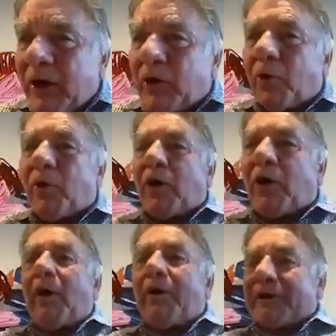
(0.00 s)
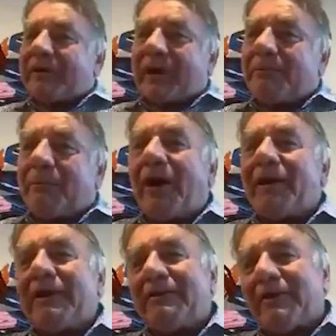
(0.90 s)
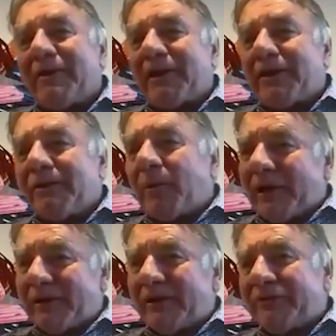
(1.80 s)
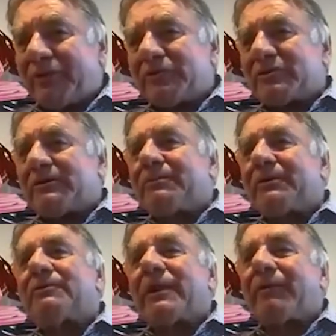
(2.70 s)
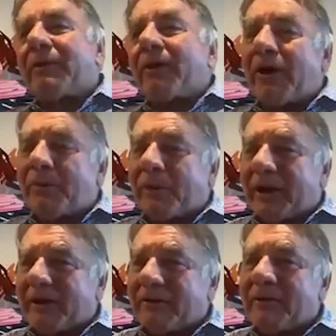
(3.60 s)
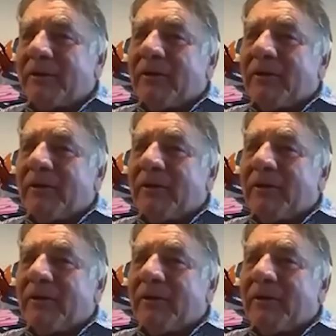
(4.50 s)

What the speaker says: or are worrying that they might need one in the future. But anyway, I hope I can